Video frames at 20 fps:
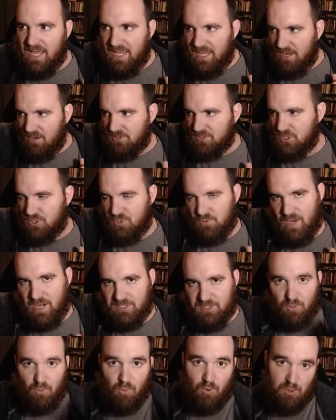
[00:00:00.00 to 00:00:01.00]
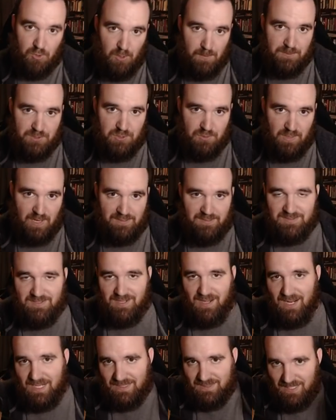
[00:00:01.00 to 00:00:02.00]
Here is a director or a group of directors
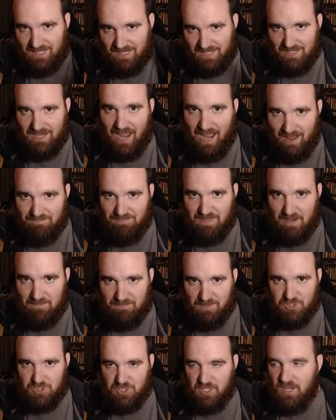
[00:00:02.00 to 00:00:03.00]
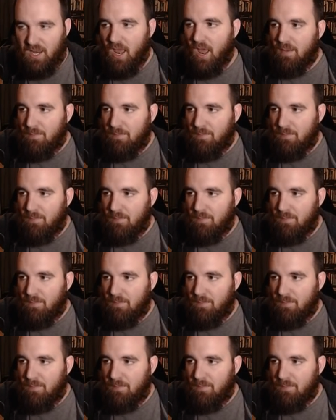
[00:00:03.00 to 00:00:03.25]
that I think can have that vision.